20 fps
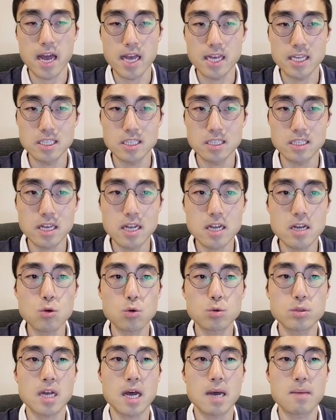a
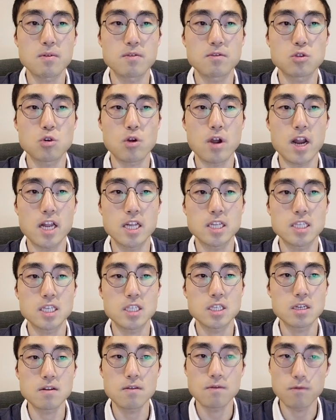single type of training
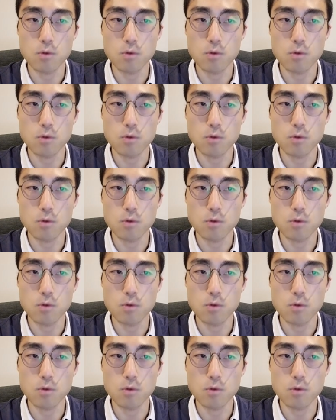session